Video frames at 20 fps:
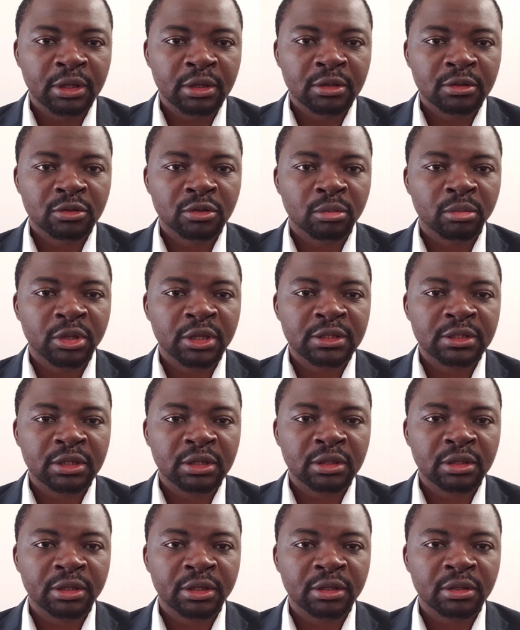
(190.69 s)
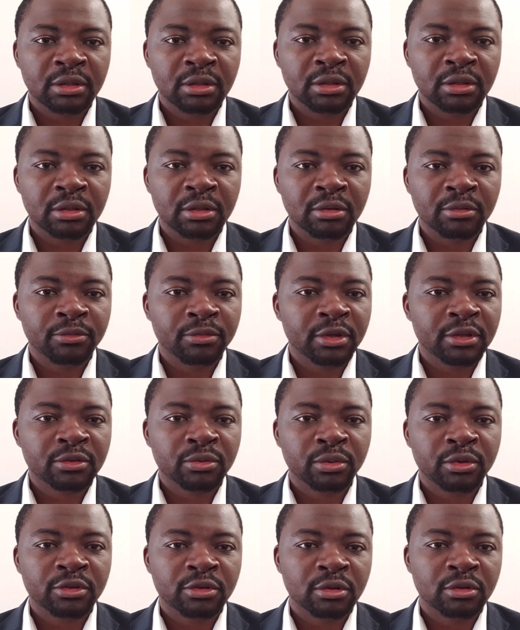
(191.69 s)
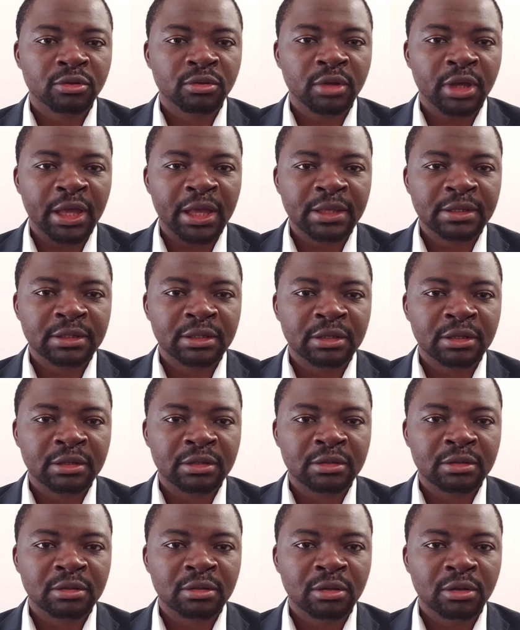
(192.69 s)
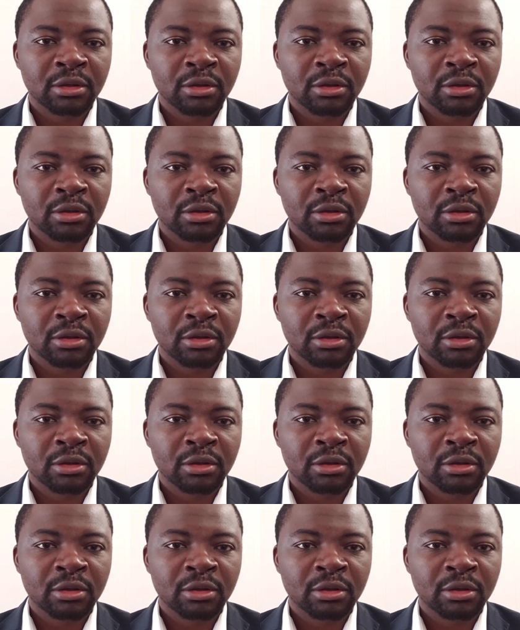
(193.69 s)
So basically, the first question to ask is,